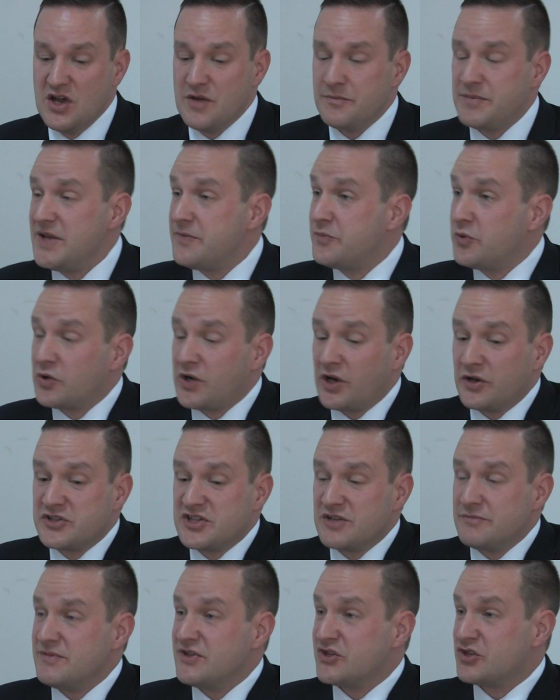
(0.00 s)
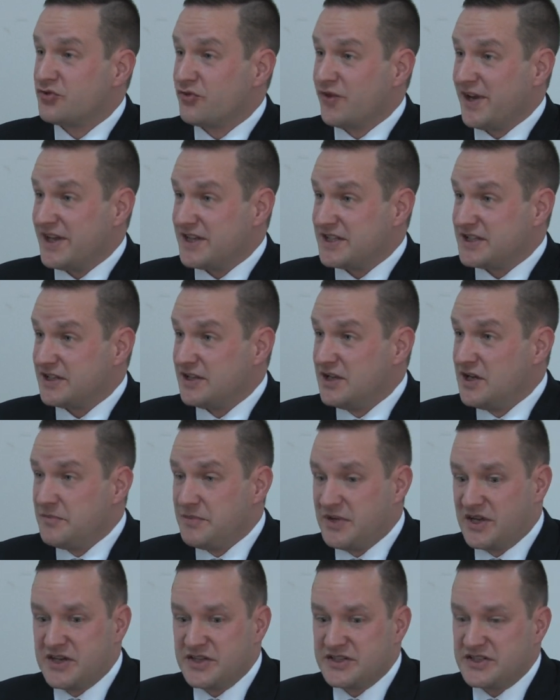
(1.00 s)
People go to Madrid
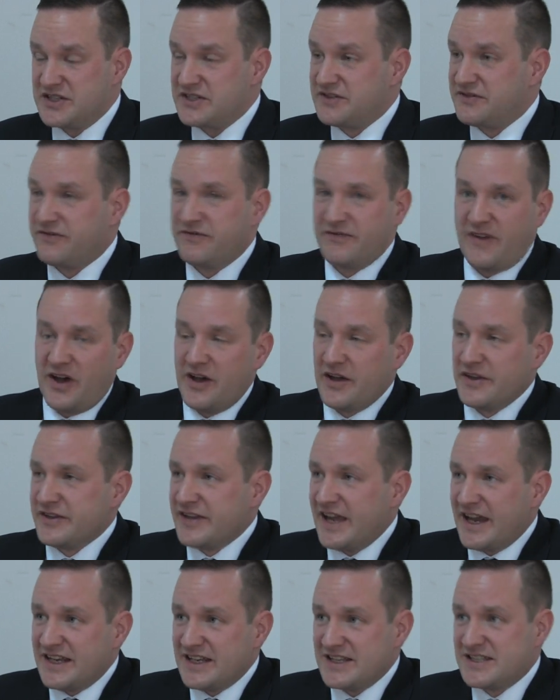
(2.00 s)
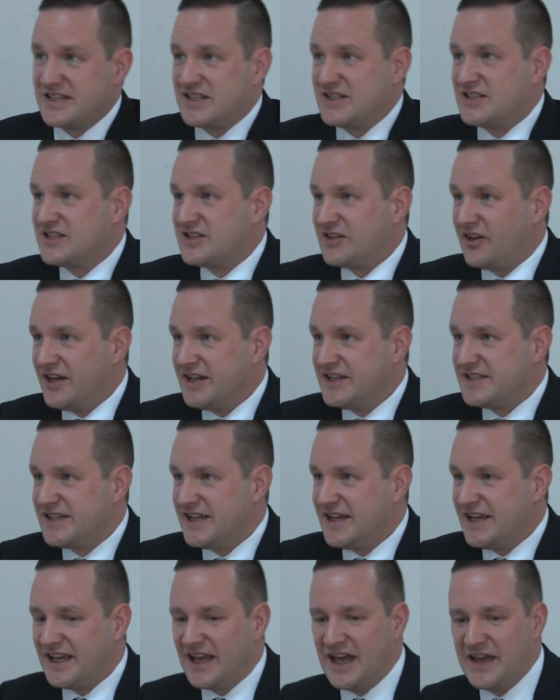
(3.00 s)
because it's fun and it's
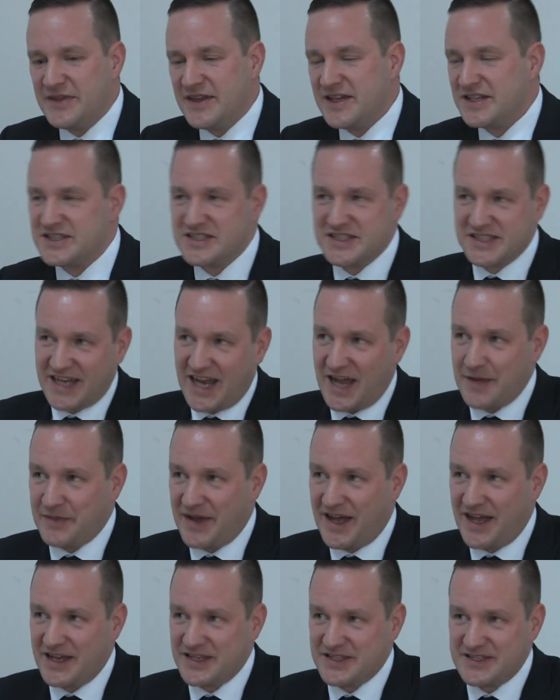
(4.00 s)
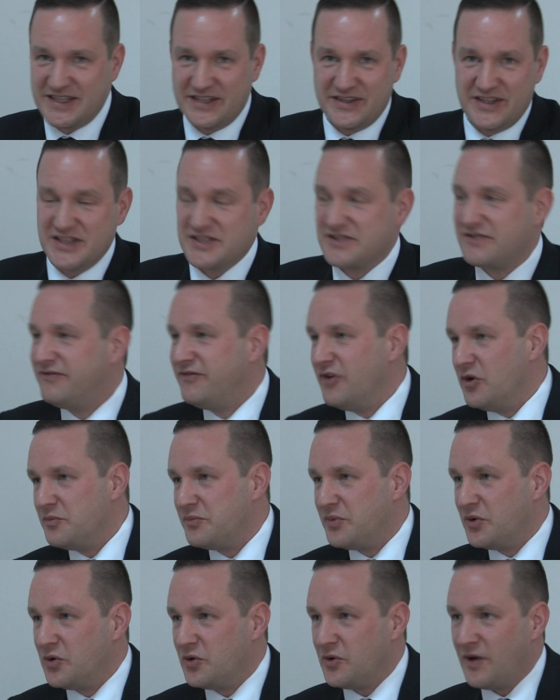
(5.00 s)
exciting and there's tapas and there's
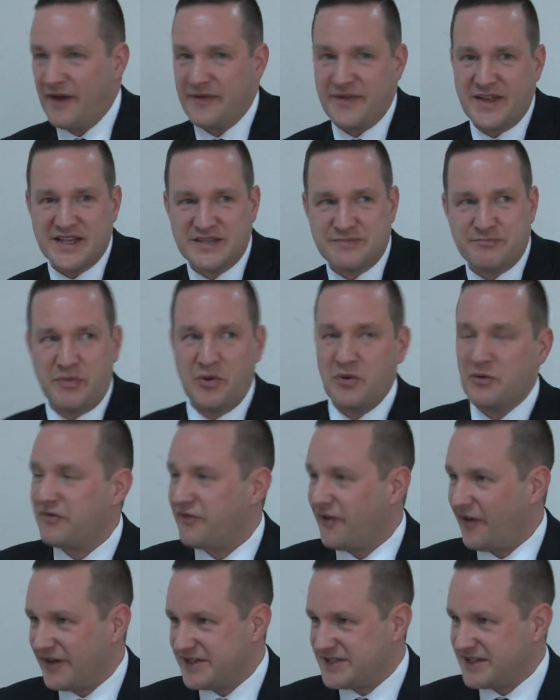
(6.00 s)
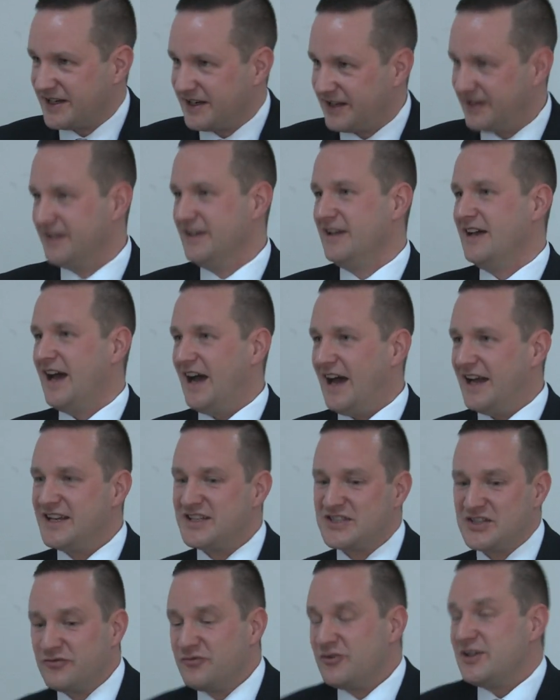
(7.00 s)
football and there's bullfighting and
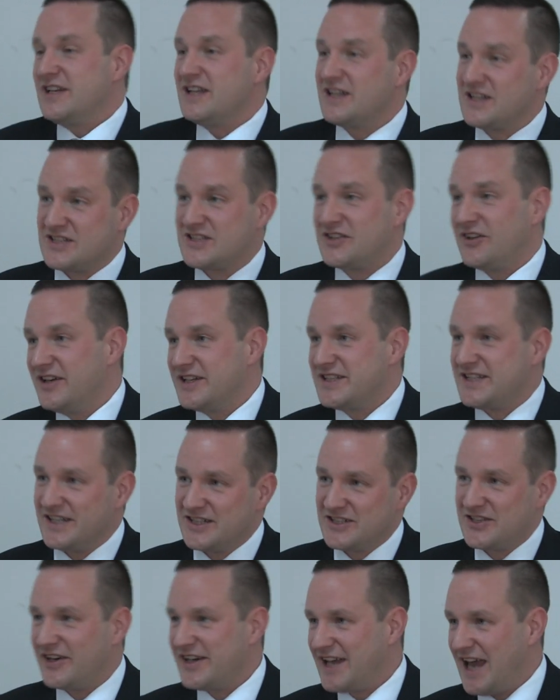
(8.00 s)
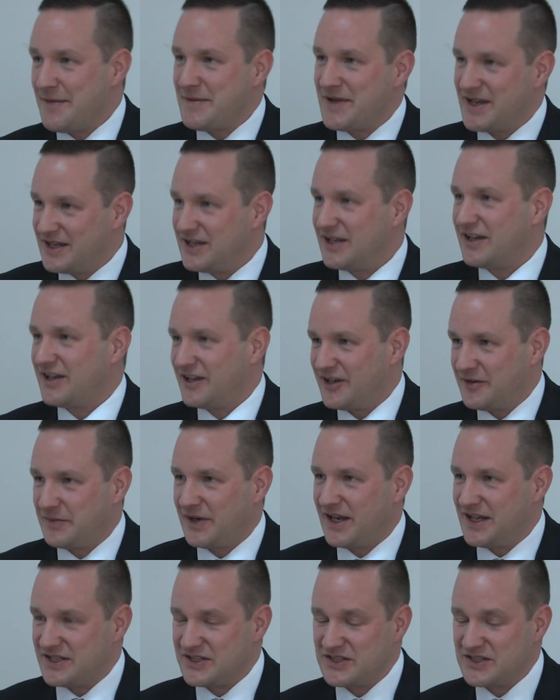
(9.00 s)
it's a really exciting, dynamic kind of place.